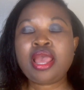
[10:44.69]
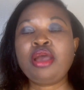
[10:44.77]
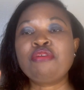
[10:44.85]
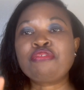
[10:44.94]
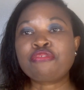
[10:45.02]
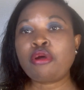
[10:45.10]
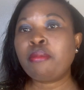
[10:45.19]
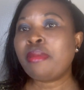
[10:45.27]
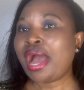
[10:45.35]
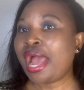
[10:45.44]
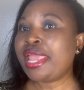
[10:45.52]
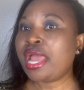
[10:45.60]
from
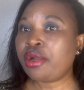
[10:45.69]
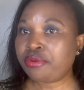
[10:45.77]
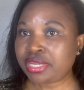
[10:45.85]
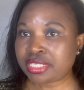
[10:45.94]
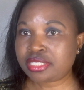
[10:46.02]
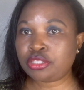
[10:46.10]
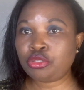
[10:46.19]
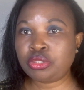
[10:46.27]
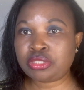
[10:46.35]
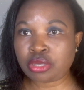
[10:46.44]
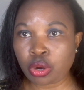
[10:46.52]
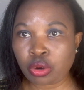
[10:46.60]

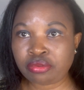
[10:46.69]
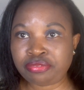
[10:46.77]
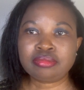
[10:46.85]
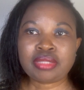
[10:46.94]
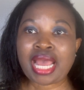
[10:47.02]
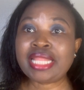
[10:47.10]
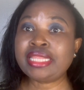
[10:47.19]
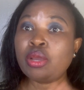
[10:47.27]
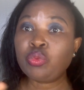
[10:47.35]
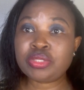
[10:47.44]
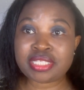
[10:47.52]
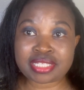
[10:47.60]
irs.gov and they
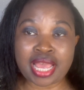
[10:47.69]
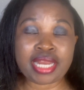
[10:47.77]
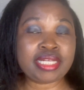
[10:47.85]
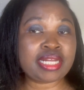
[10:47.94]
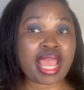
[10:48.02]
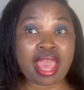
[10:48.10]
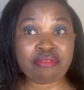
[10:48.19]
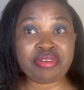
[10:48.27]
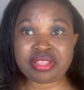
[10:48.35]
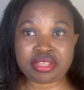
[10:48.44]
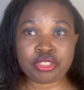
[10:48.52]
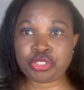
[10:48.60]
will send
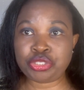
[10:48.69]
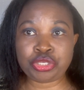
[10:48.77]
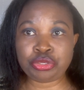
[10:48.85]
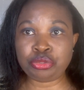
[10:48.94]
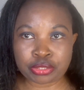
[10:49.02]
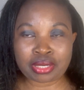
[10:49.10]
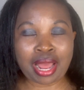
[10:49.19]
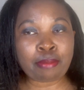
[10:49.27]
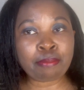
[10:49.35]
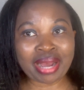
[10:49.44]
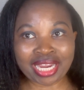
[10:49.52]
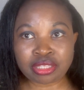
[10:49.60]
everything to you. And
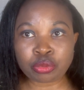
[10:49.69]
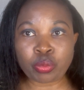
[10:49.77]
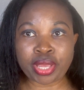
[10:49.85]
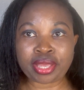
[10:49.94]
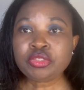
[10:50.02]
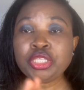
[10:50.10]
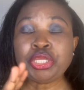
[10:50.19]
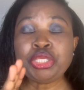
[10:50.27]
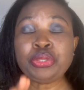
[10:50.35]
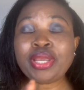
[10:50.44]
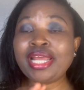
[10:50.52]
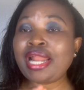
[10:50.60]
by the way, you
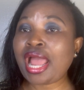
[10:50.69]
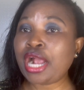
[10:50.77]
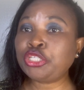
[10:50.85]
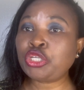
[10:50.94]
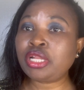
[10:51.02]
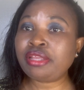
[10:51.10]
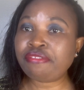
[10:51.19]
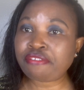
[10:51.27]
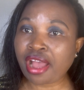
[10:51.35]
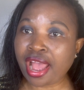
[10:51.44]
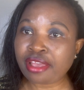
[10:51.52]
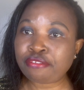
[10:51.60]
can actually
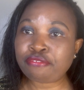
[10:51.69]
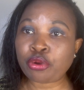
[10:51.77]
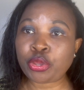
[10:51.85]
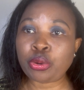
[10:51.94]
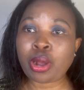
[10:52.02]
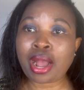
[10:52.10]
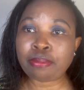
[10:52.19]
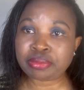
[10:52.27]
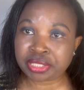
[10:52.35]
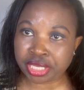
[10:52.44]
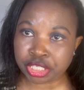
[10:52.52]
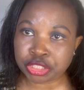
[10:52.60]
file for your
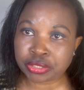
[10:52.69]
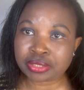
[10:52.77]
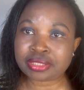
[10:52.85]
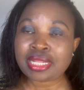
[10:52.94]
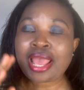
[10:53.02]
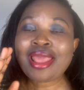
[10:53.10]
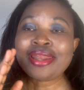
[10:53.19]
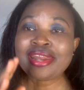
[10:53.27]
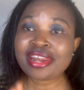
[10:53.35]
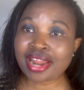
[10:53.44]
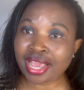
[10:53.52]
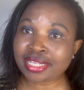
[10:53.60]
application
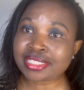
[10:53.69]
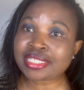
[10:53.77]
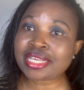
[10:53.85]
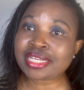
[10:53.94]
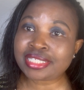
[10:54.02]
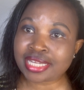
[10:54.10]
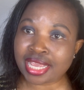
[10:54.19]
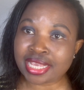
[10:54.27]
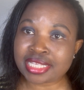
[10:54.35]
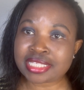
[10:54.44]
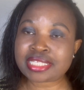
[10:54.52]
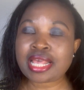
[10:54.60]
90
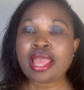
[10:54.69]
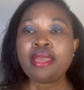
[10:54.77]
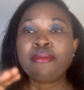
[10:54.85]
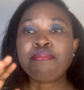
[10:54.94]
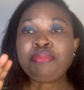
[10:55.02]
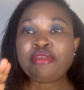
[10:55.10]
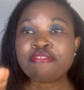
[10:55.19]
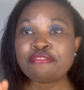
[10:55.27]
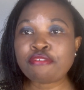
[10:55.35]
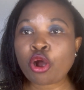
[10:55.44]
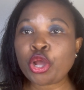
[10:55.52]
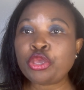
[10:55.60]
days
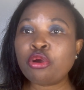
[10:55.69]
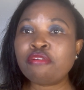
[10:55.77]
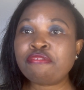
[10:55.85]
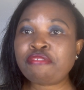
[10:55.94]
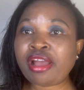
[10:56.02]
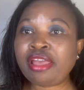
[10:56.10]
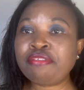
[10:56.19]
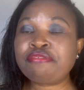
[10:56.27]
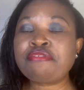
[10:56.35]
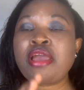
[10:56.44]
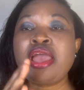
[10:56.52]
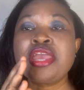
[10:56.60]
before your 5
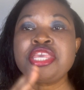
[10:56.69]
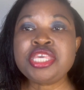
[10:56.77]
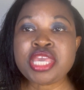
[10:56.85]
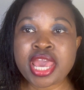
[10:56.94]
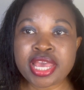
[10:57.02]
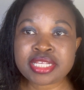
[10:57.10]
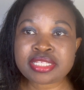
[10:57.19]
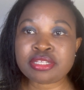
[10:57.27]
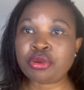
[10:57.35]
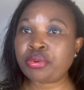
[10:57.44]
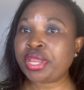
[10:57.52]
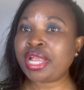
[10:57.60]
years
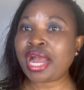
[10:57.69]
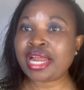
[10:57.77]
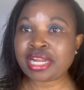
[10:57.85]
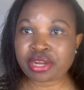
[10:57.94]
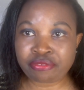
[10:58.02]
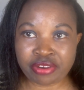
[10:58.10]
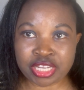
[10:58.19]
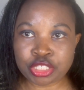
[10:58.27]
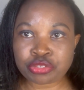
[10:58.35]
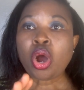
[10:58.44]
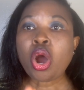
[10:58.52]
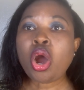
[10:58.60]
green card
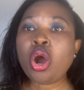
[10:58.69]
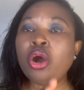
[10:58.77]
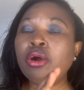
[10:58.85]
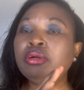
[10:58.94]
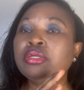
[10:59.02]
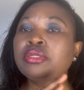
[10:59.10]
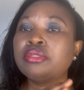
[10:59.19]
anniversary, or